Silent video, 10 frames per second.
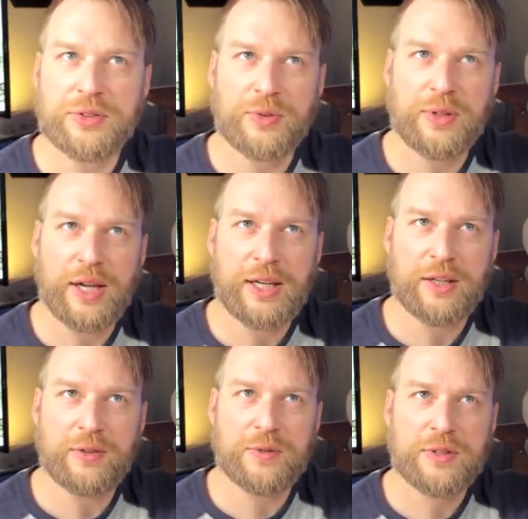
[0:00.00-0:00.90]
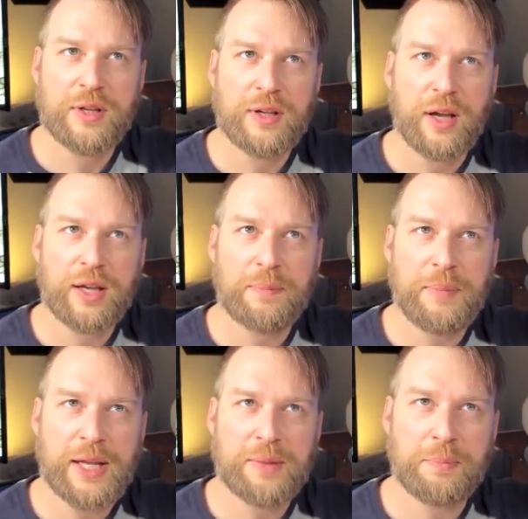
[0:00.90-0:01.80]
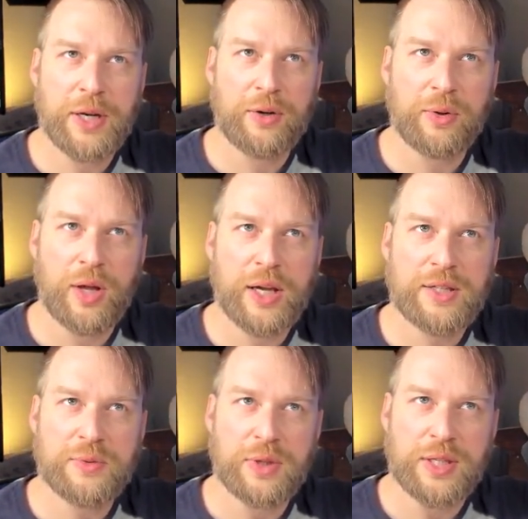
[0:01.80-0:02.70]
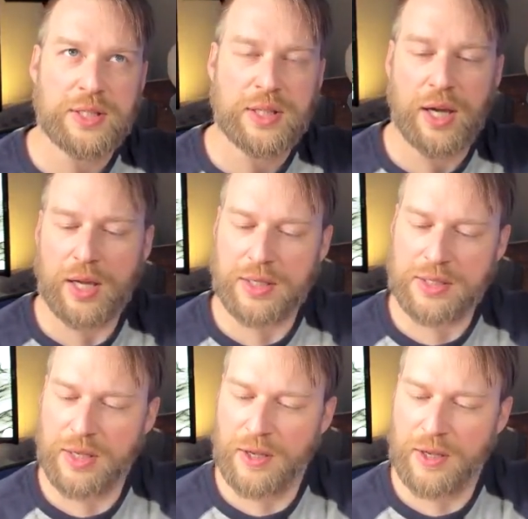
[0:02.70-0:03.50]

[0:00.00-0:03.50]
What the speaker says: so I can make bigger lines with these guys.